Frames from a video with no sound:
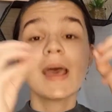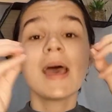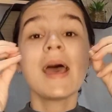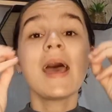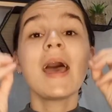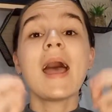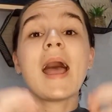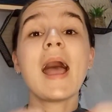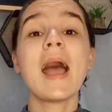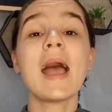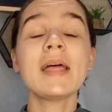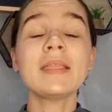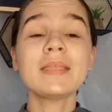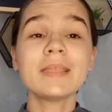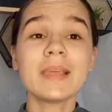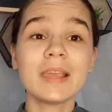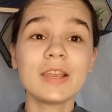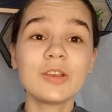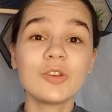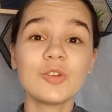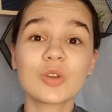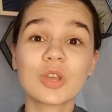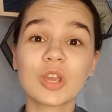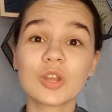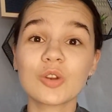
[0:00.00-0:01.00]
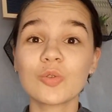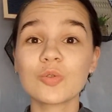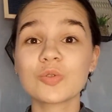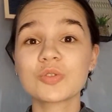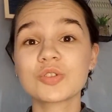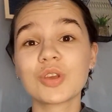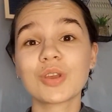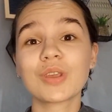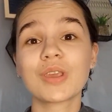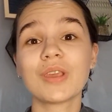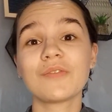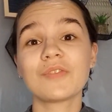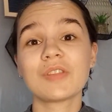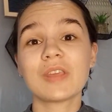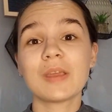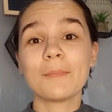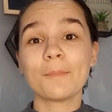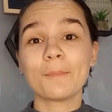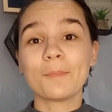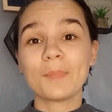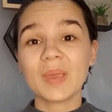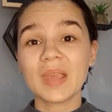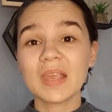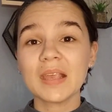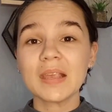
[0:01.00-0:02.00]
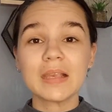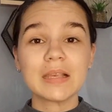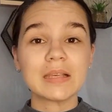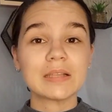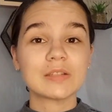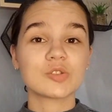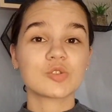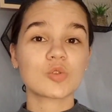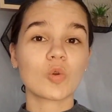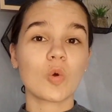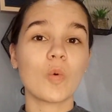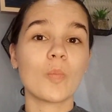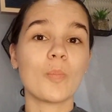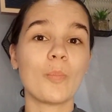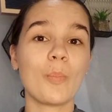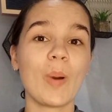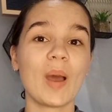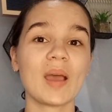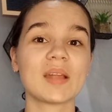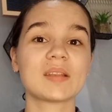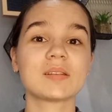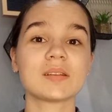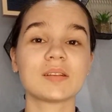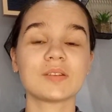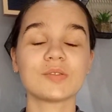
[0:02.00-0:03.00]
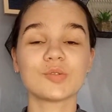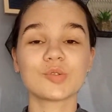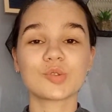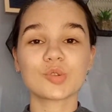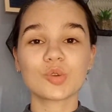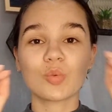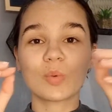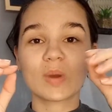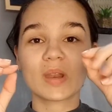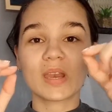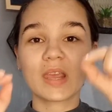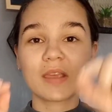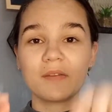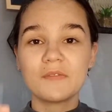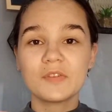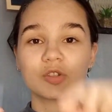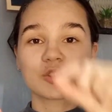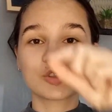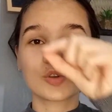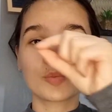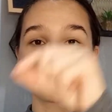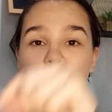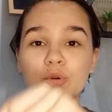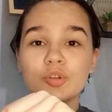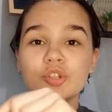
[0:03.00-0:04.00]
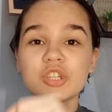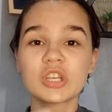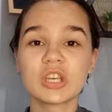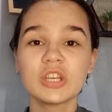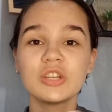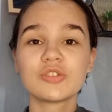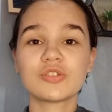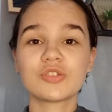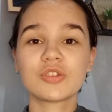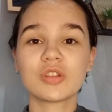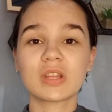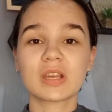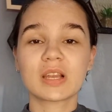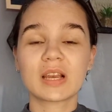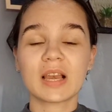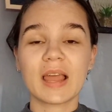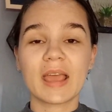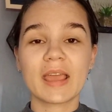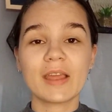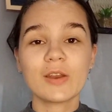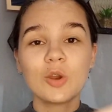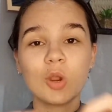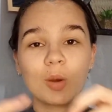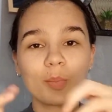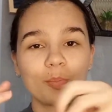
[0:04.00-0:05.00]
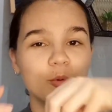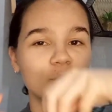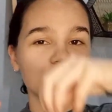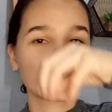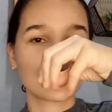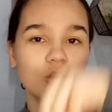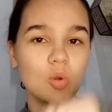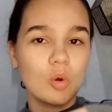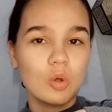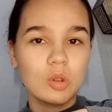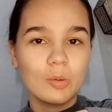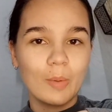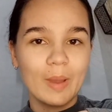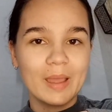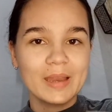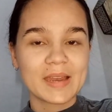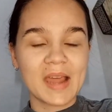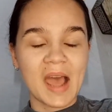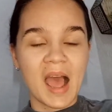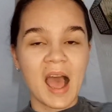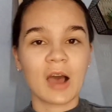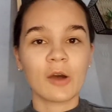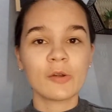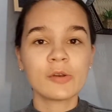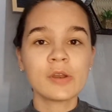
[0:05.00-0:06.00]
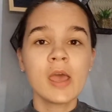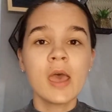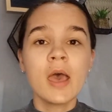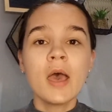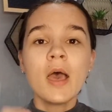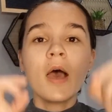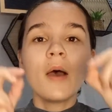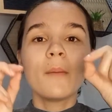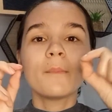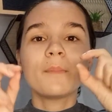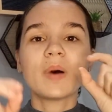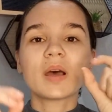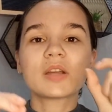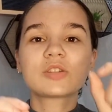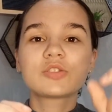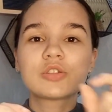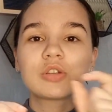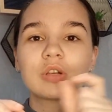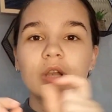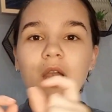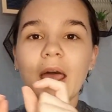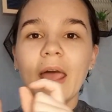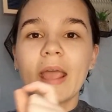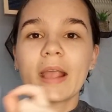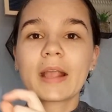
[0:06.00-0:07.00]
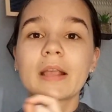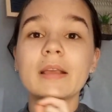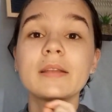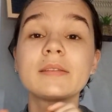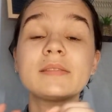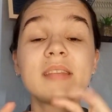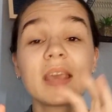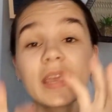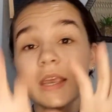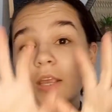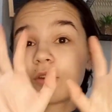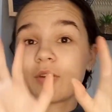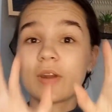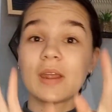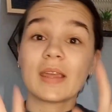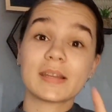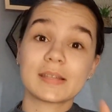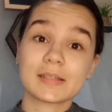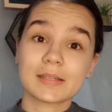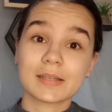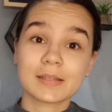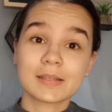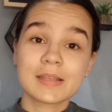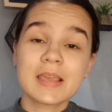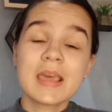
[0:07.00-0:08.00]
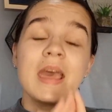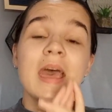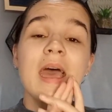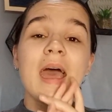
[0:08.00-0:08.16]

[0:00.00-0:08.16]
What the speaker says: and then you can also give them beads or buttons or whatever to push into the clay, not push it all the way down, but to like decorate it.